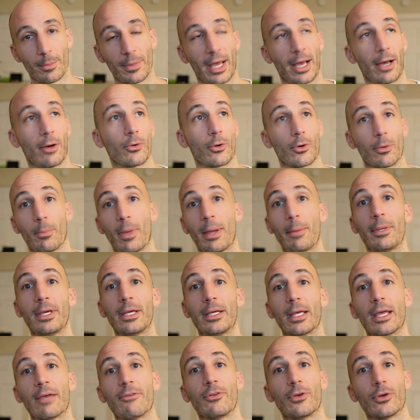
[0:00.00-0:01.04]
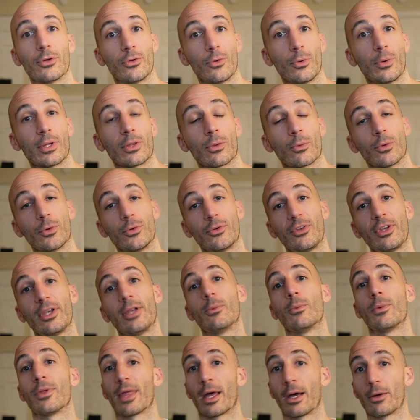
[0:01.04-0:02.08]
down. Or maybe if you're doing the routine
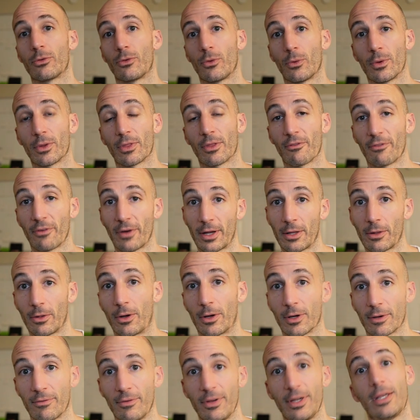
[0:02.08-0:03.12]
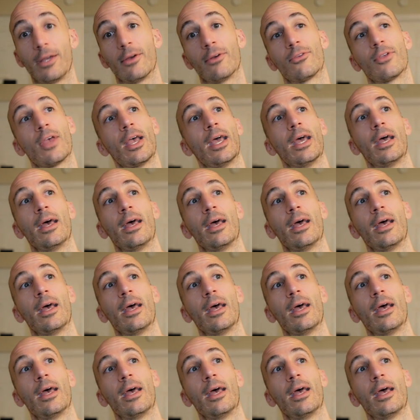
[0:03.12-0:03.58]
without doing the follow along videos,